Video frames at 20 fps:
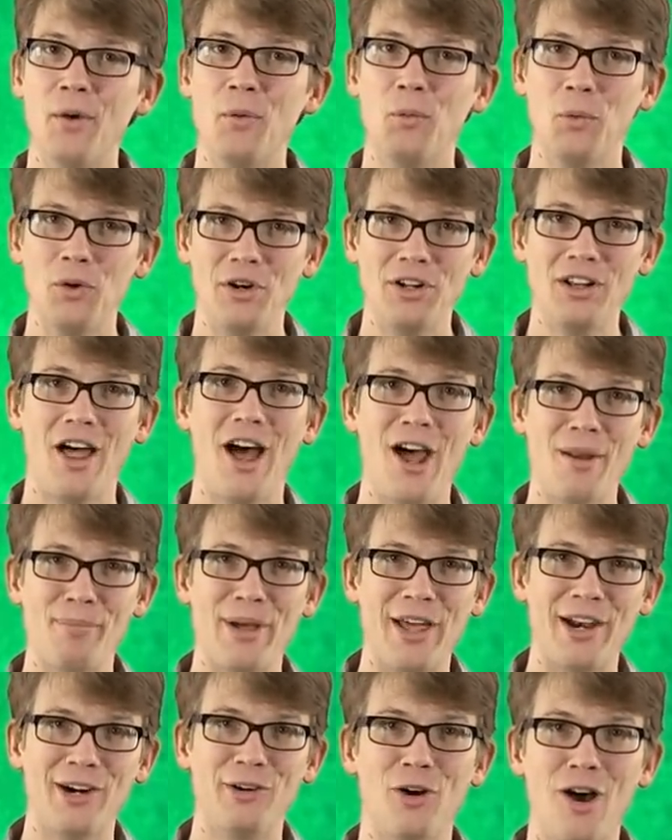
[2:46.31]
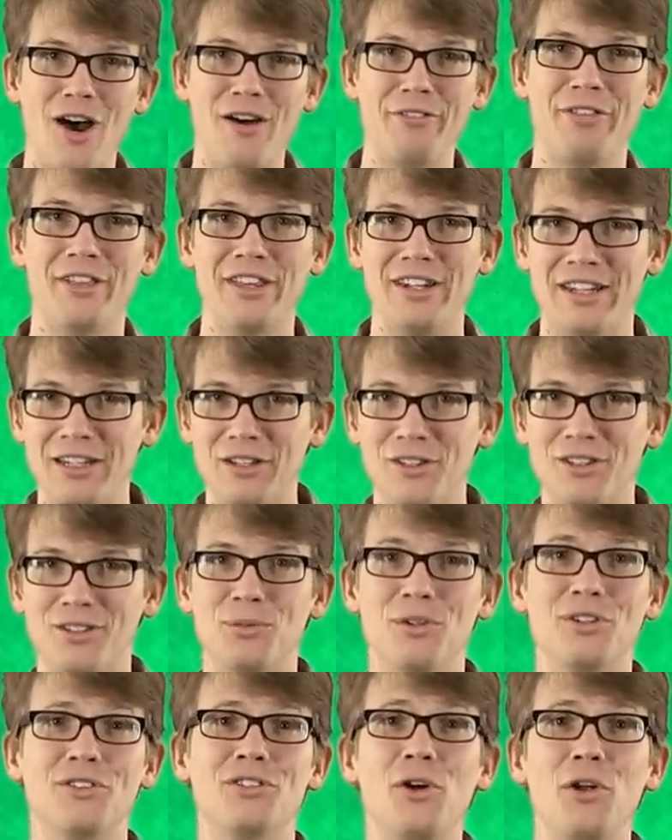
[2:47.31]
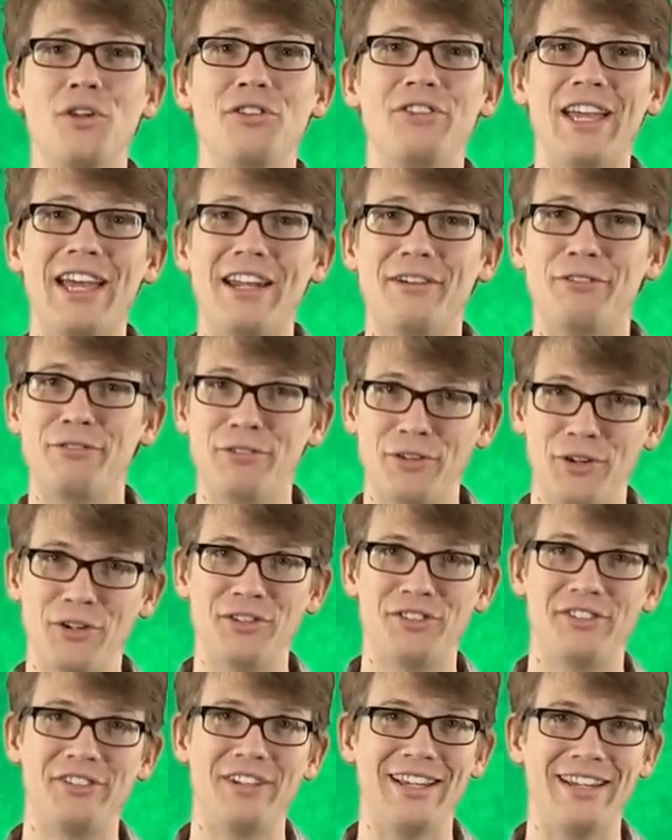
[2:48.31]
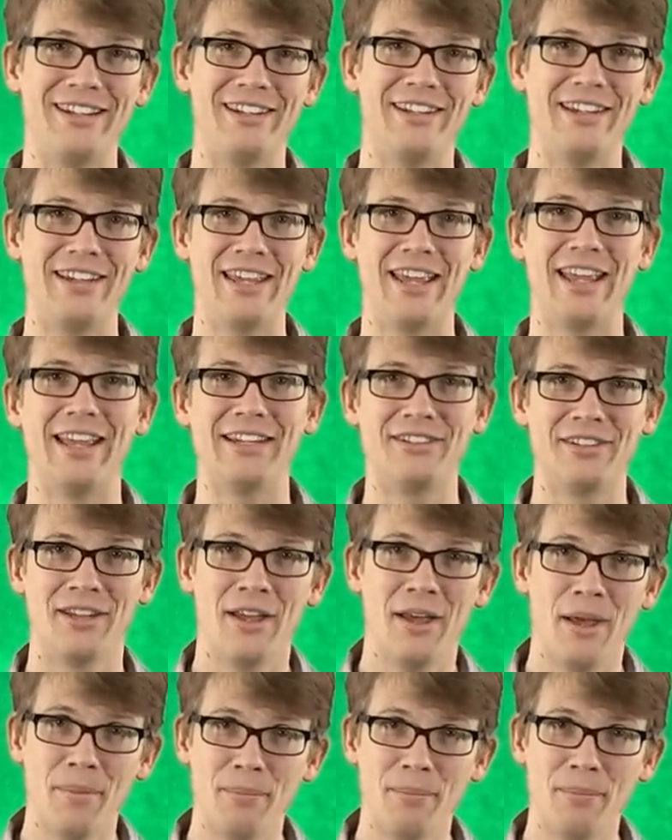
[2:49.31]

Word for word: we're a lot better off than his results at first indicate.